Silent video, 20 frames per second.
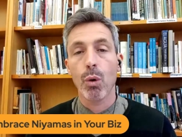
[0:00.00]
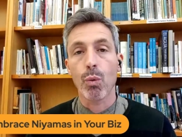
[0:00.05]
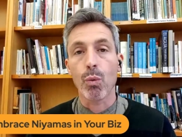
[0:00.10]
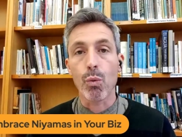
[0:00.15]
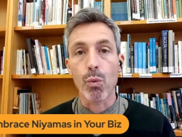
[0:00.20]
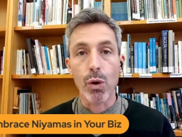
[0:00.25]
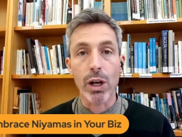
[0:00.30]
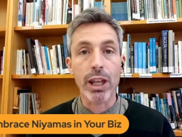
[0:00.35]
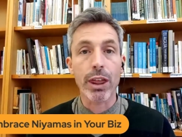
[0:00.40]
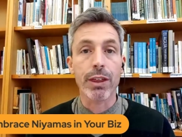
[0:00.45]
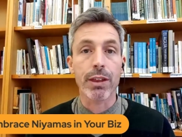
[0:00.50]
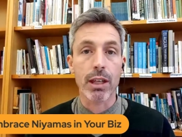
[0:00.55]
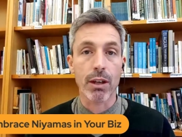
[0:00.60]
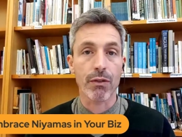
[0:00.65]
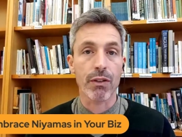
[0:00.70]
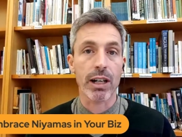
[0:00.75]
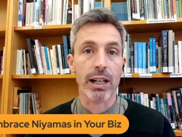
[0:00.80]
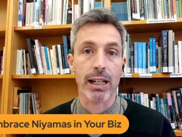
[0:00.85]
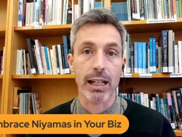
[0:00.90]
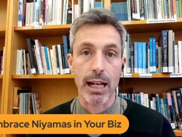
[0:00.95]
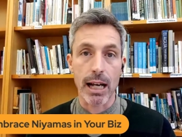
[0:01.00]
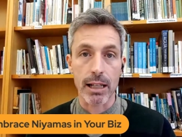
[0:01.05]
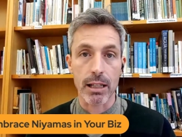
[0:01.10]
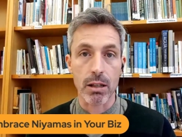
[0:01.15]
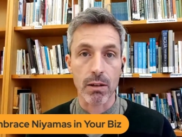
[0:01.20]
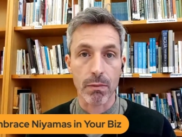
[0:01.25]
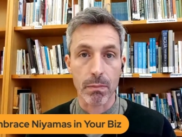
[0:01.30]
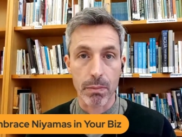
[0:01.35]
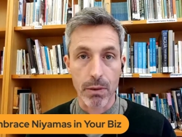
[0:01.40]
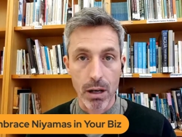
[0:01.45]
with different
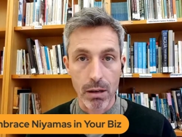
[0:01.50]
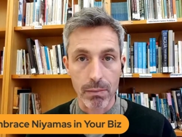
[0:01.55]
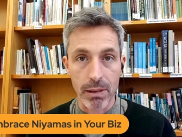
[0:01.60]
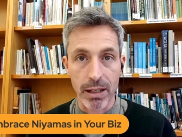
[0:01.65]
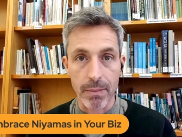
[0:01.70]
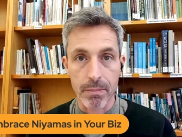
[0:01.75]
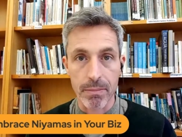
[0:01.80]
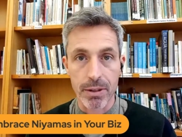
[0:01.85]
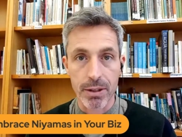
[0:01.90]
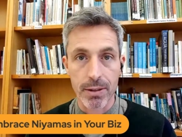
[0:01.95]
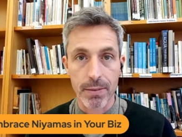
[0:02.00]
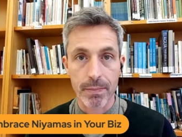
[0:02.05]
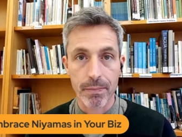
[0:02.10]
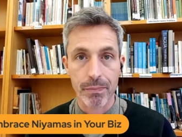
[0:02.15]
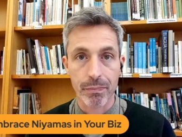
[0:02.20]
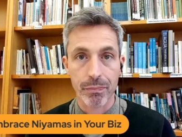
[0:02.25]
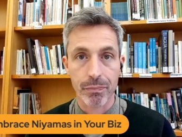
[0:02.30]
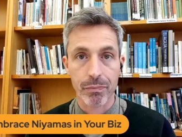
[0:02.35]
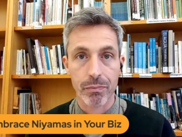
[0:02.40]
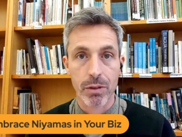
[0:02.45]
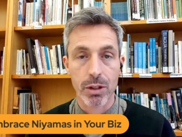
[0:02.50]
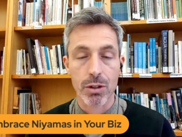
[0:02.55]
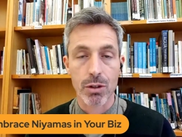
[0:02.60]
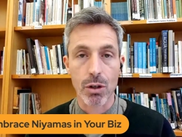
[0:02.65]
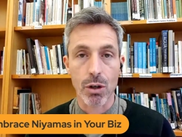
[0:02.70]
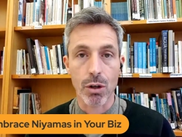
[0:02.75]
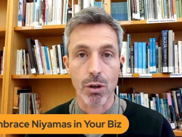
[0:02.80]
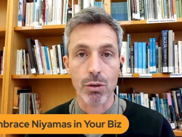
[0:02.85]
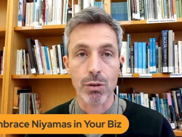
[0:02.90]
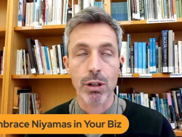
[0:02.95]
kinds of problems
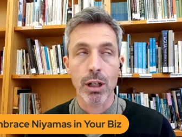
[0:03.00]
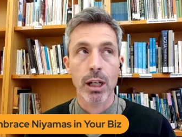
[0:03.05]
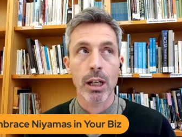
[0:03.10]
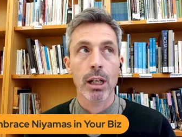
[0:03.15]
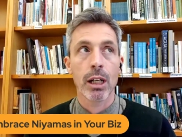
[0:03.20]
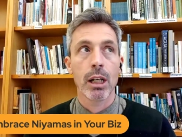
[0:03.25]
so